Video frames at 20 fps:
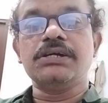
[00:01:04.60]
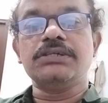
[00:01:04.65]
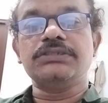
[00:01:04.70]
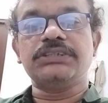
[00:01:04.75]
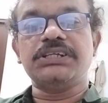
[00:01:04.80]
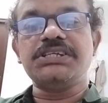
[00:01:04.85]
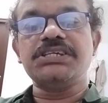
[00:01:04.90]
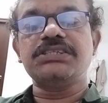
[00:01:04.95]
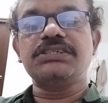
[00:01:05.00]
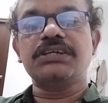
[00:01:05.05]

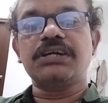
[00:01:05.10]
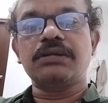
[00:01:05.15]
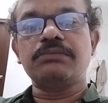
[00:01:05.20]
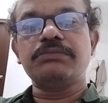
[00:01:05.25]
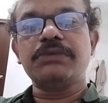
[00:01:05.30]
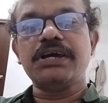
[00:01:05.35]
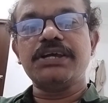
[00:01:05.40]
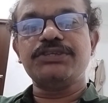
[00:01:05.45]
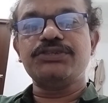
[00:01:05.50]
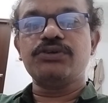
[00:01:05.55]
Sanchita
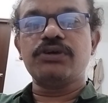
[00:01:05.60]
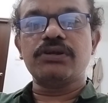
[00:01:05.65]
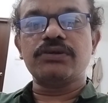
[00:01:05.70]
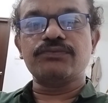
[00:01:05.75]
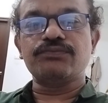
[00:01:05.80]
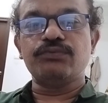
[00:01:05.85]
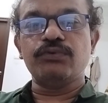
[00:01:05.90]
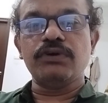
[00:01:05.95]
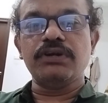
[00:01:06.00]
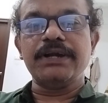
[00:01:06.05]
karma is your
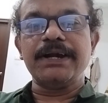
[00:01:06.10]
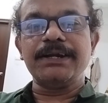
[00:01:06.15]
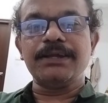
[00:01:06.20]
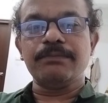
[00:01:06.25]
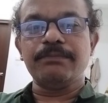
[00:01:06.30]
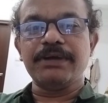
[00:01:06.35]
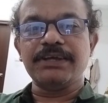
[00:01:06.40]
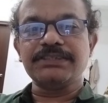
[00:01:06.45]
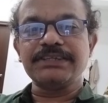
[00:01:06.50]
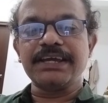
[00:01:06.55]
full
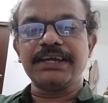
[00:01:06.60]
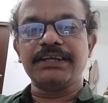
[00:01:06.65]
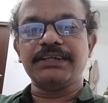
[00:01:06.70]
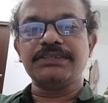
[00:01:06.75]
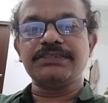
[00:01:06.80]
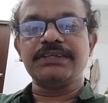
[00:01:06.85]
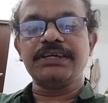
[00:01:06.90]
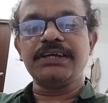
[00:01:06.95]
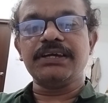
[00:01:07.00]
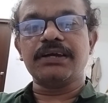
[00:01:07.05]
database, I
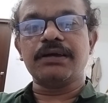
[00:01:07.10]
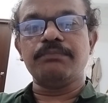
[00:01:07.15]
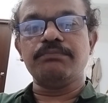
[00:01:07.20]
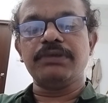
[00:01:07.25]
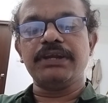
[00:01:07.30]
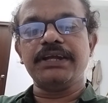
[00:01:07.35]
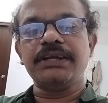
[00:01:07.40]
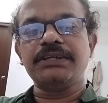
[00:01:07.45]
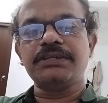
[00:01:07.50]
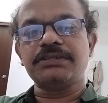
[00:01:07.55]
can say,
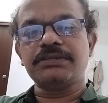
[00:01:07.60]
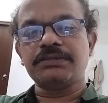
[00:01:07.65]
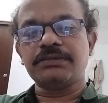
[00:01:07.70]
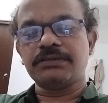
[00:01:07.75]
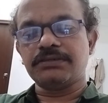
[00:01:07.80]
complete